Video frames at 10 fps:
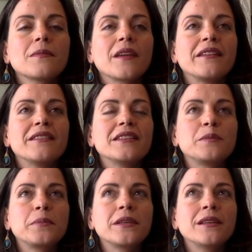And in this
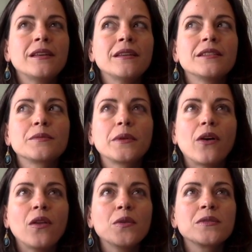peace, when
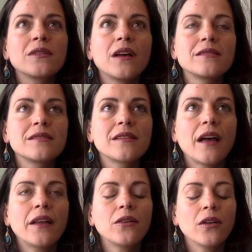all those thoughts
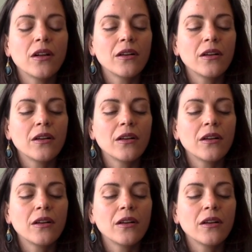settle,